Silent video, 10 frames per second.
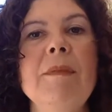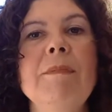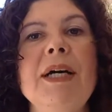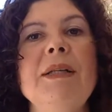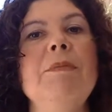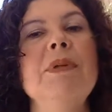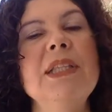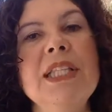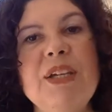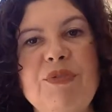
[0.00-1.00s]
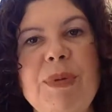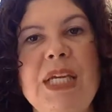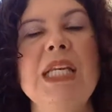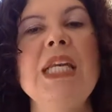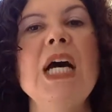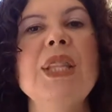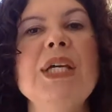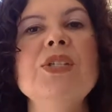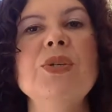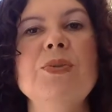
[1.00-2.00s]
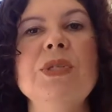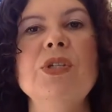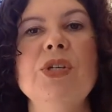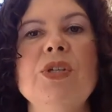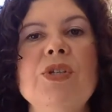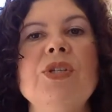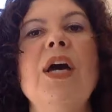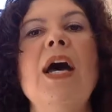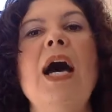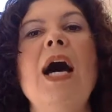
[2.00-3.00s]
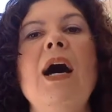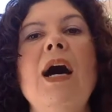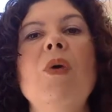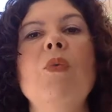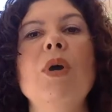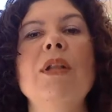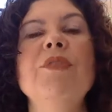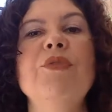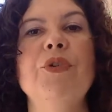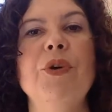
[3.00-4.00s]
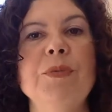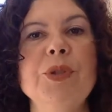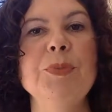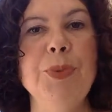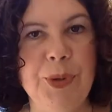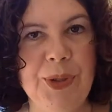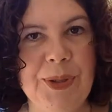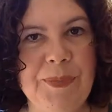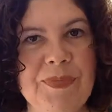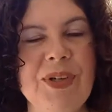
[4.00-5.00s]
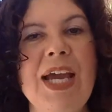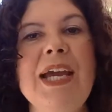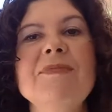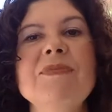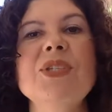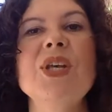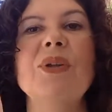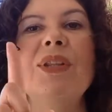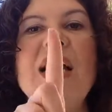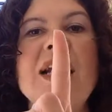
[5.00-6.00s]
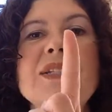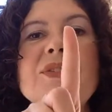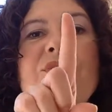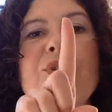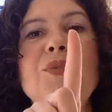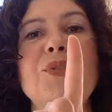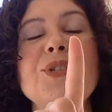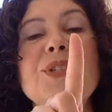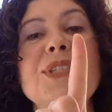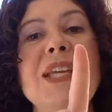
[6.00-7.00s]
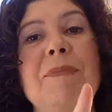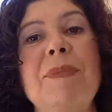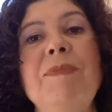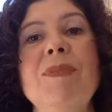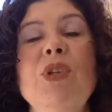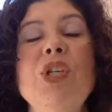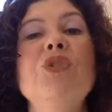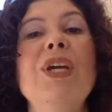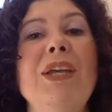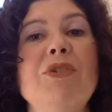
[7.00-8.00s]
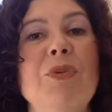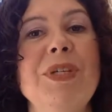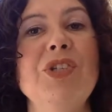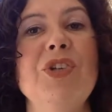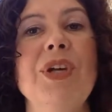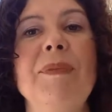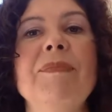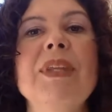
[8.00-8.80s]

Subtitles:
but believe me, nothing substitutes a well-informed book. Okay, so that is your first step. You need to get your material.